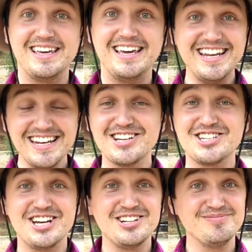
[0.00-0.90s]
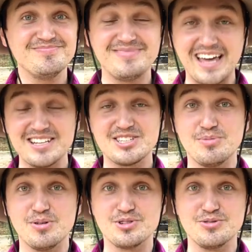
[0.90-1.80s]
In a nutshell, that is
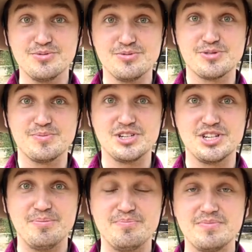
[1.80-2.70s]
emotional horsemanship.